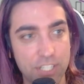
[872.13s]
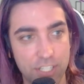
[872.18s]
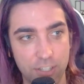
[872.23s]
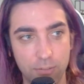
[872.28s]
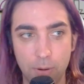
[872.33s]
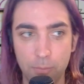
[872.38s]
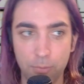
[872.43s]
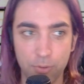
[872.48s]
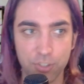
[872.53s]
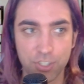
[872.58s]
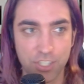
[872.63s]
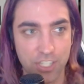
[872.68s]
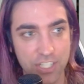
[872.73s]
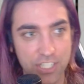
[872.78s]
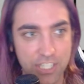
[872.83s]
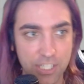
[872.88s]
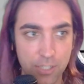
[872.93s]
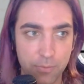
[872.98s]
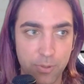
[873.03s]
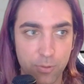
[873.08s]
And remember, there's
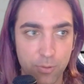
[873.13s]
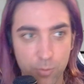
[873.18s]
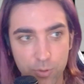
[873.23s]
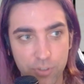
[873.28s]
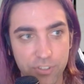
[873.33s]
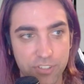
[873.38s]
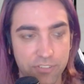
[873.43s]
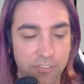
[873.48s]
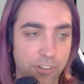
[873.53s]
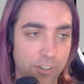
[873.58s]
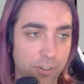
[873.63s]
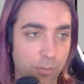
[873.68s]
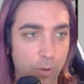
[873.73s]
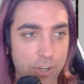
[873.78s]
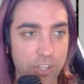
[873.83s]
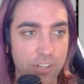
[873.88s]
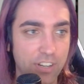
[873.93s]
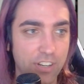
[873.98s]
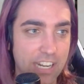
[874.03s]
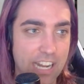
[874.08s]
concealment rules for
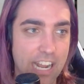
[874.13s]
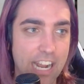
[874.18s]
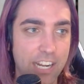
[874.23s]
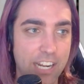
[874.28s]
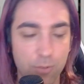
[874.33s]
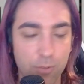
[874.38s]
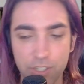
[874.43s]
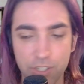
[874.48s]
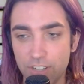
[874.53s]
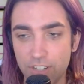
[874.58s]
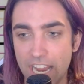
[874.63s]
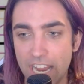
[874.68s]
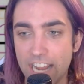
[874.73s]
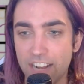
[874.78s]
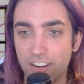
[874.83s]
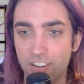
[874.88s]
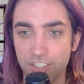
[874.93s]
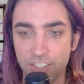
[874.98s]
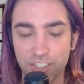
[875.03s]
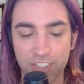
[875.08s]
what you can hide and what you can
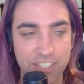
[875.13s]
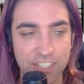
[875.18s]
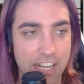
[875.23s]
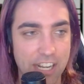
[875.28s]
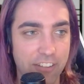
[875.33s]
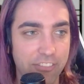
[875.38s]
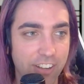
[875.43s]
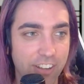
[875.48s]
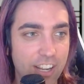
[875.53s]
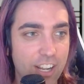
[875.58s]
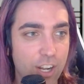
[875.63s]
on yourself.